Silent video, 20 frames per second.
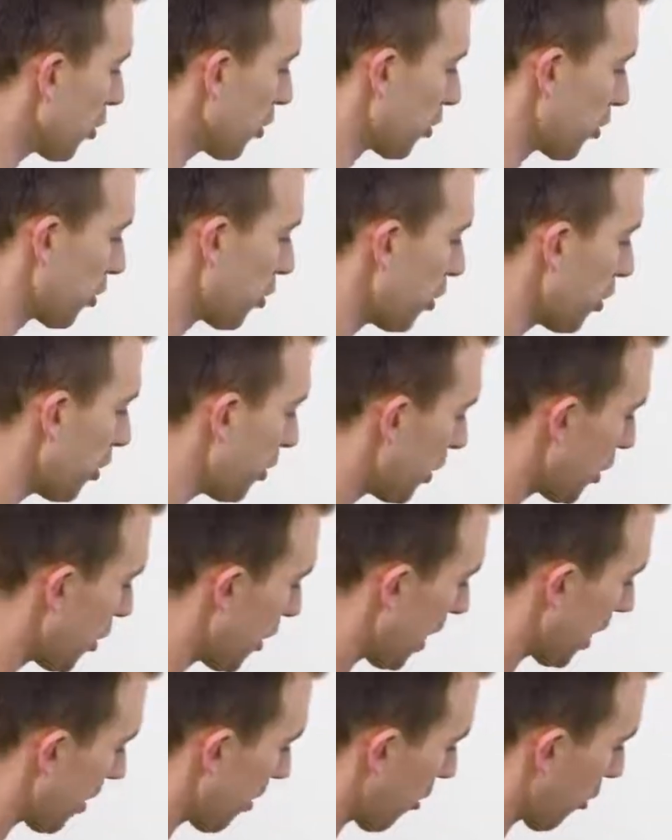So as soon as
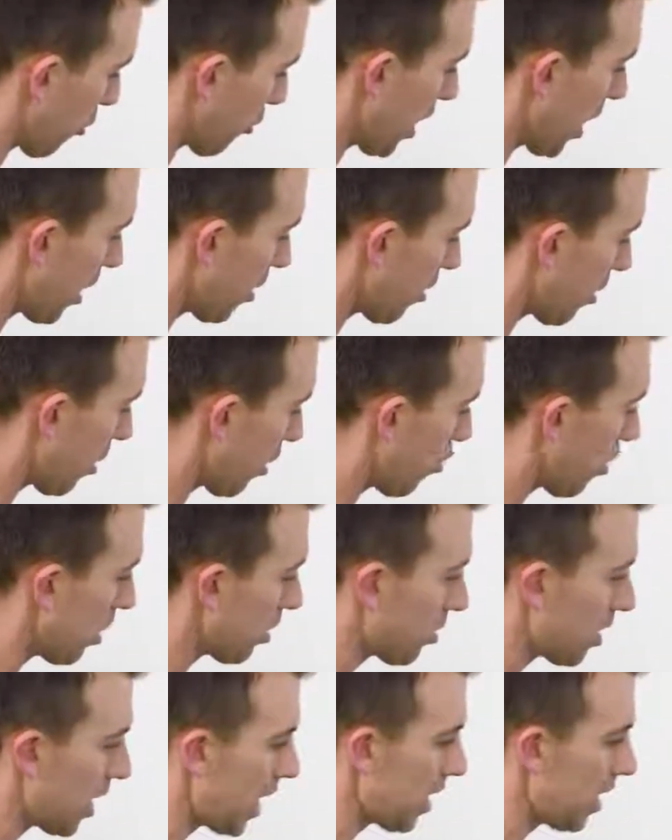you hit 300 on
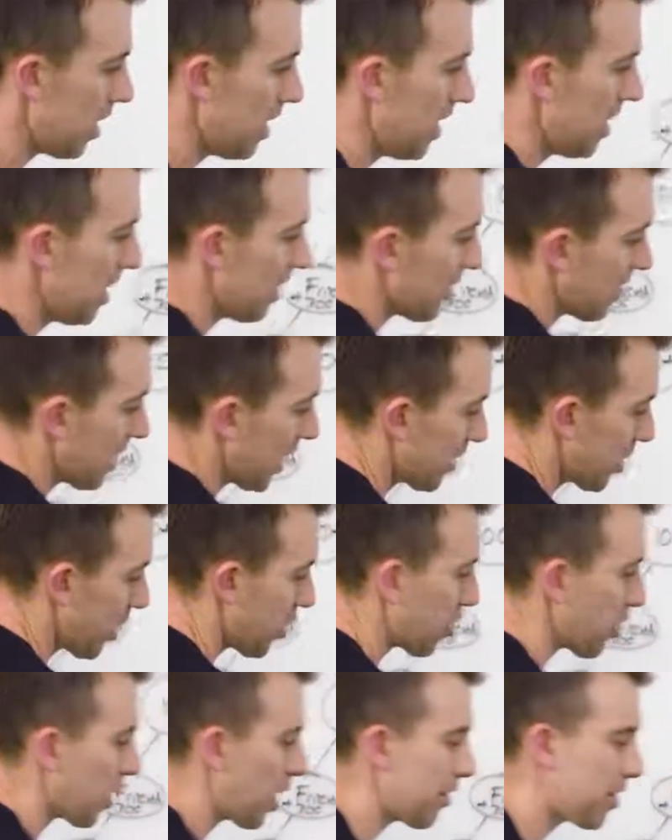one side,
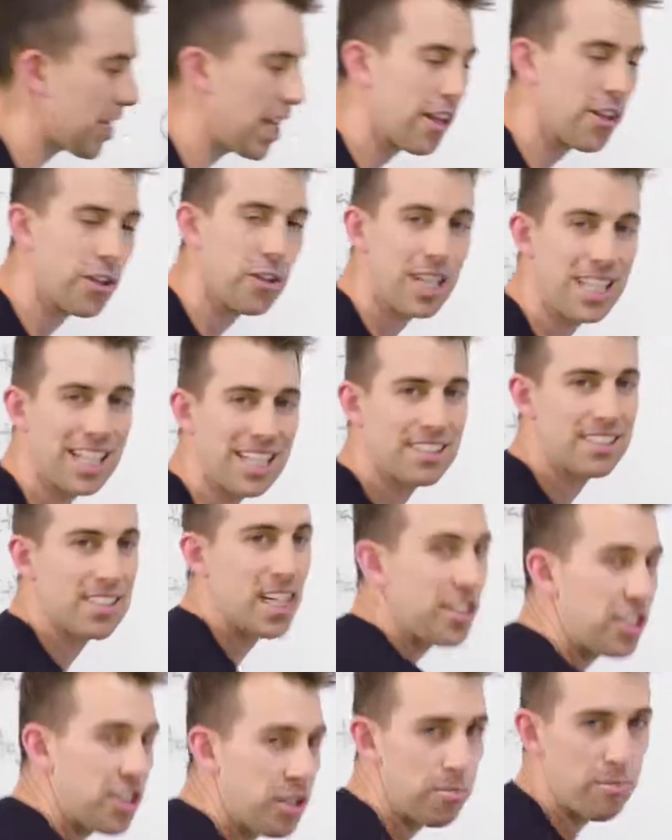600 on the other, and it
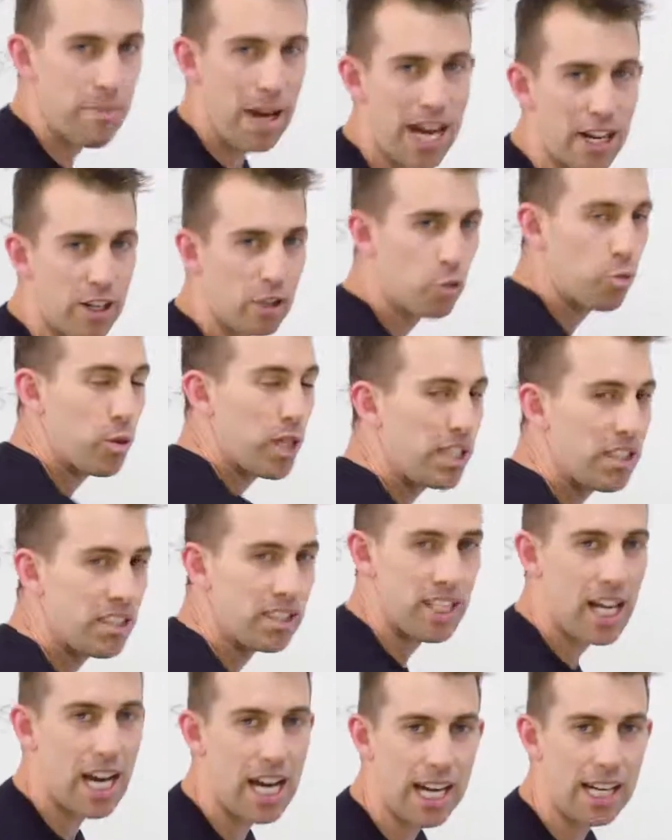doesn't matter which
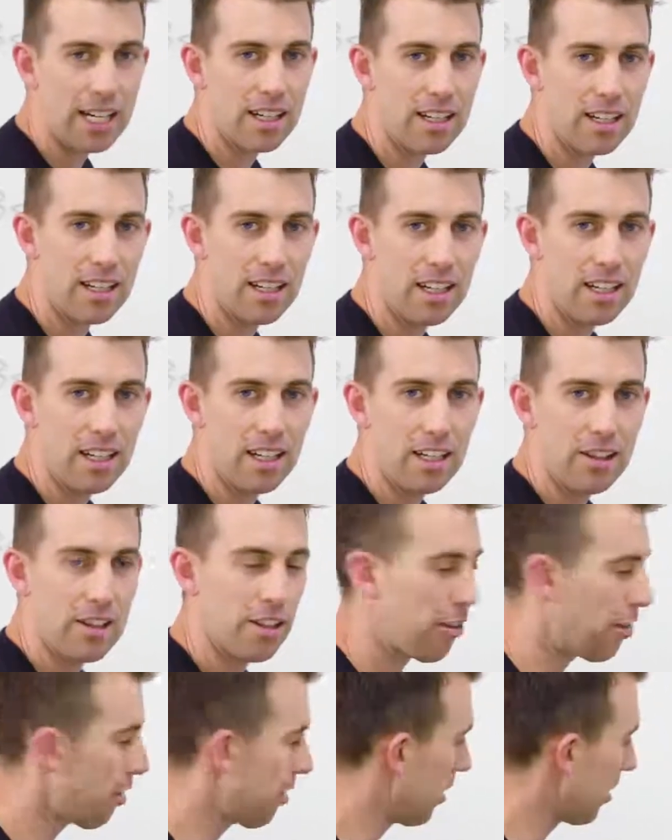side
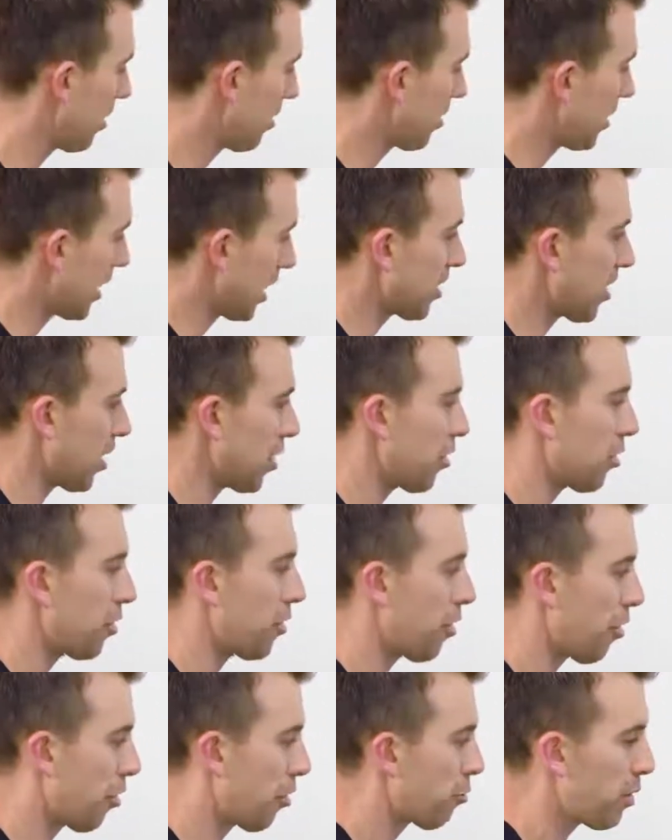the, the
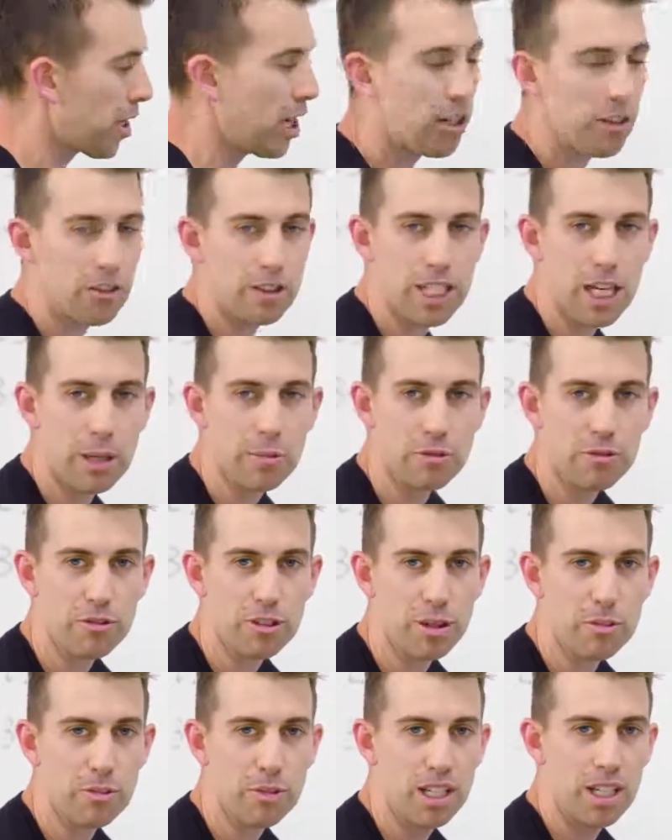600 and the 300 comes
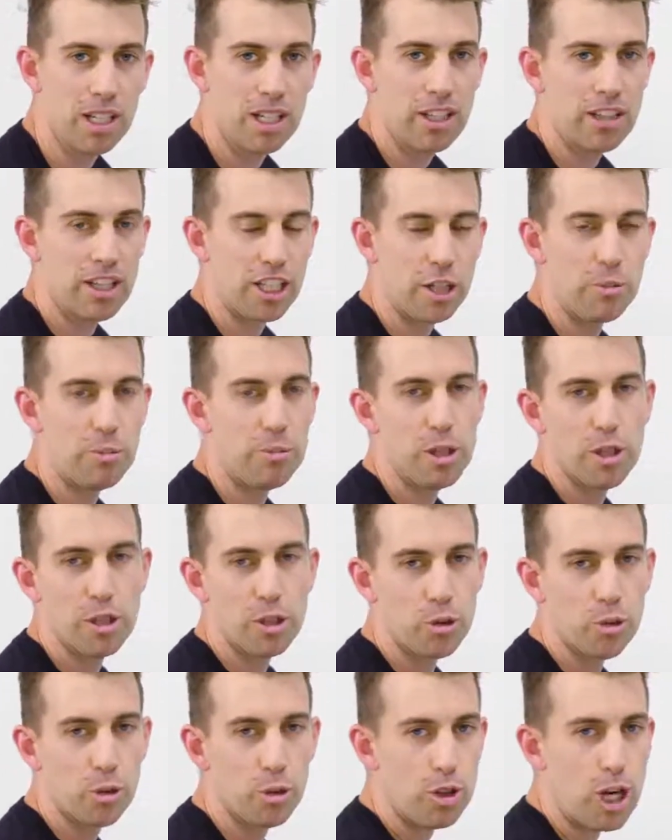from. The
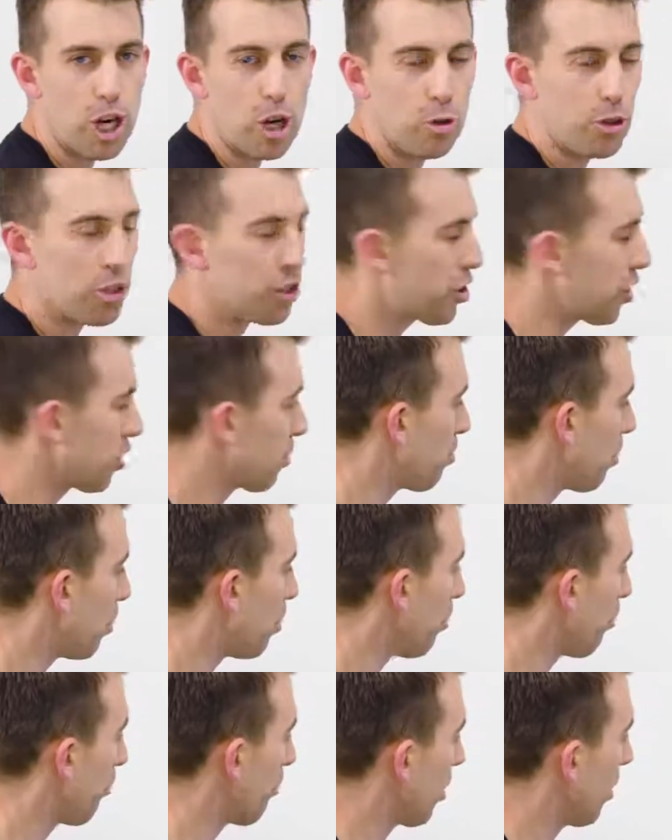computer will always just
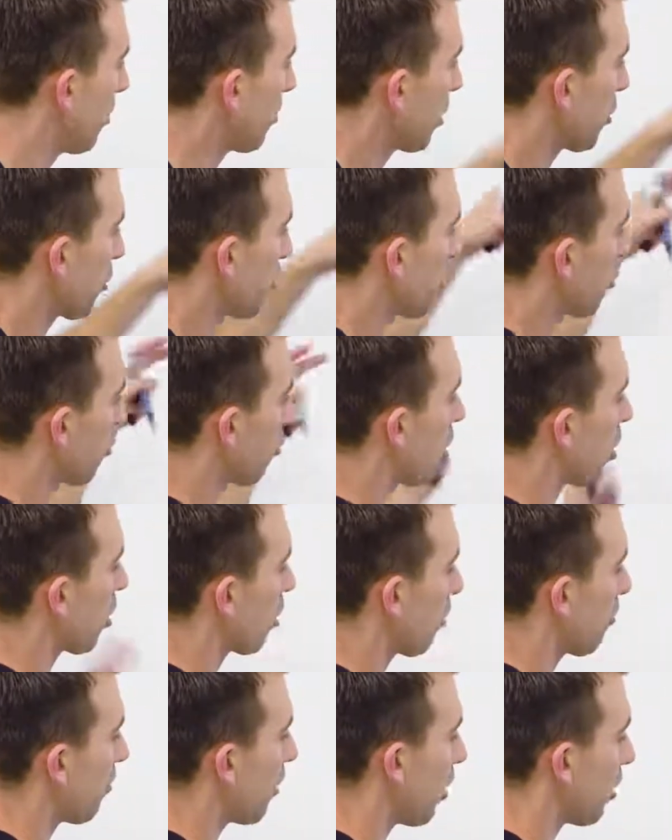pull from your
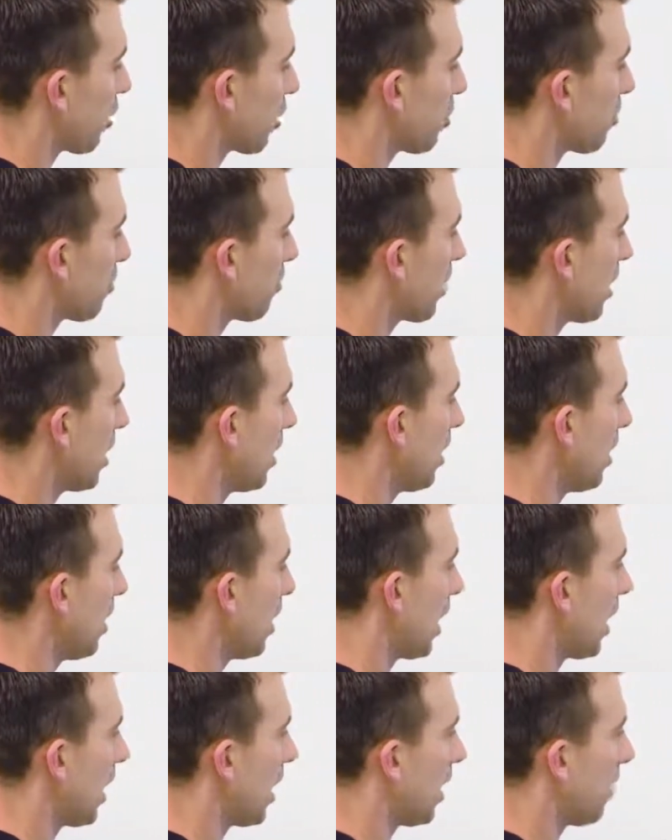stronger volume
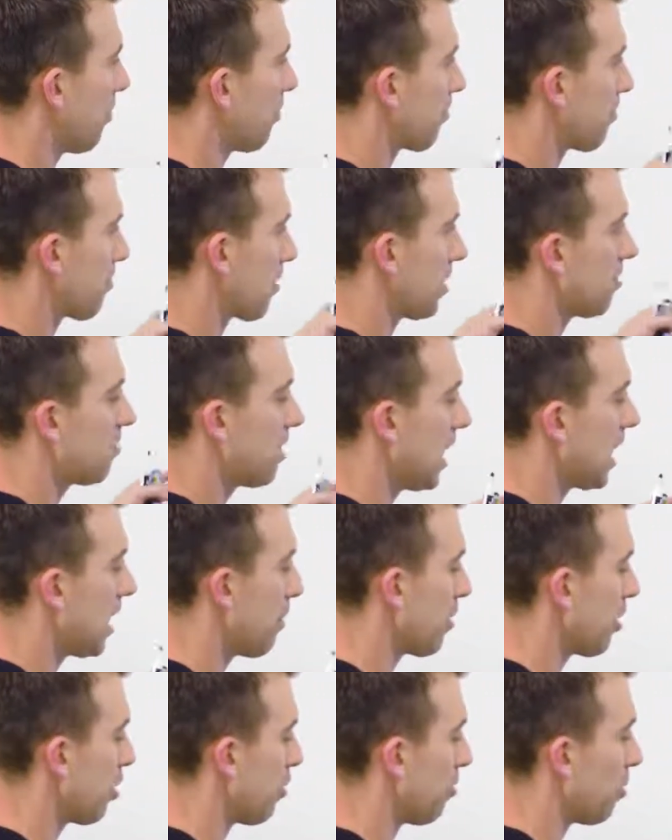um,
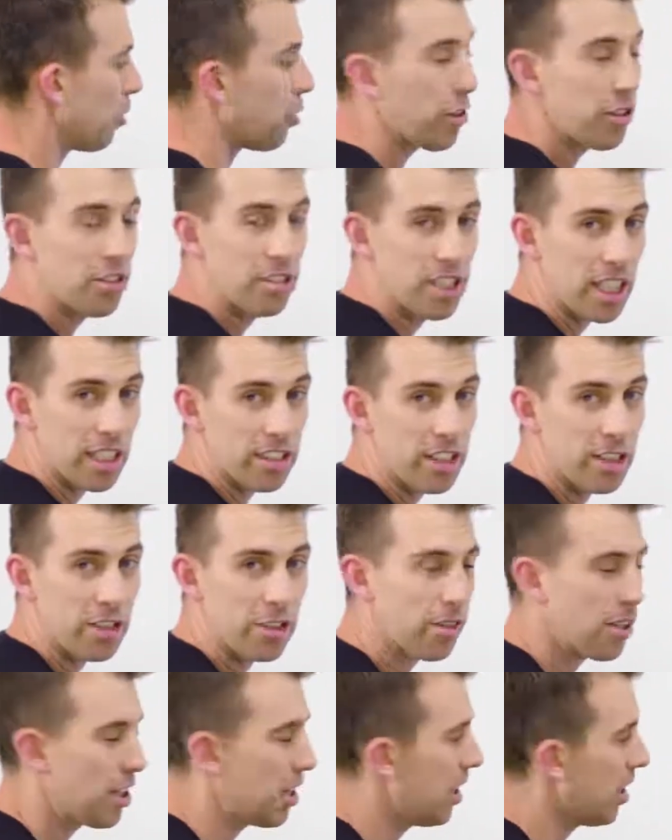team, it'll pull the
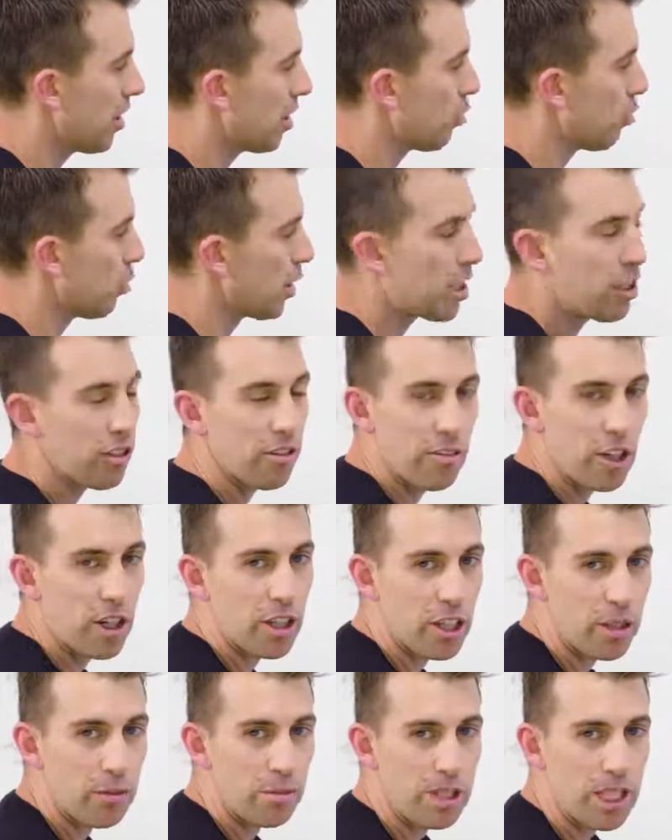600. The weaker
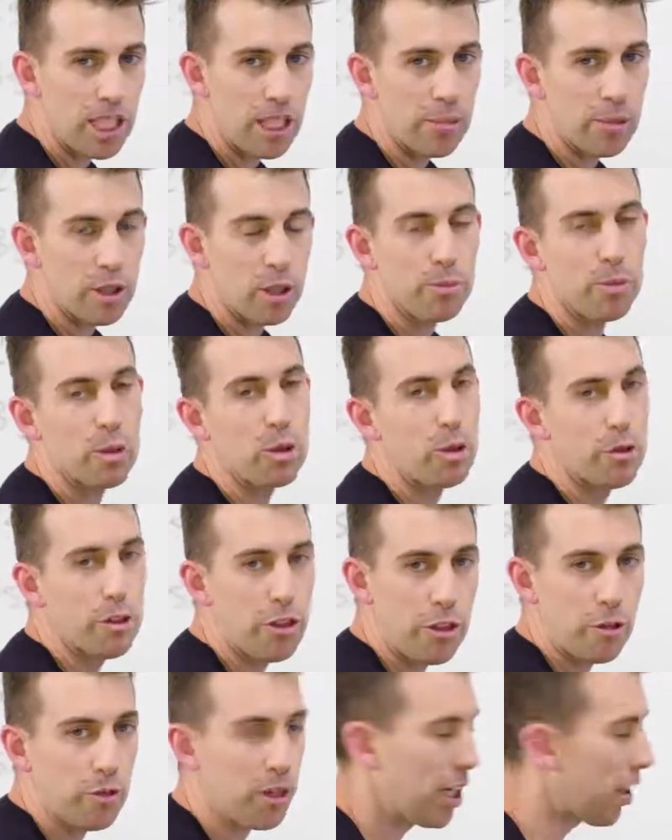volume team, it'll pull
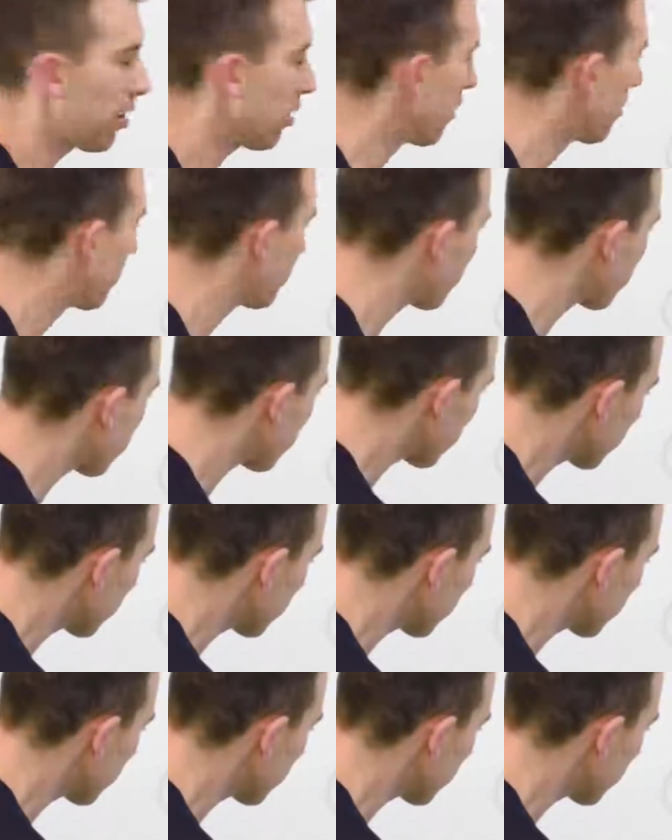the 300.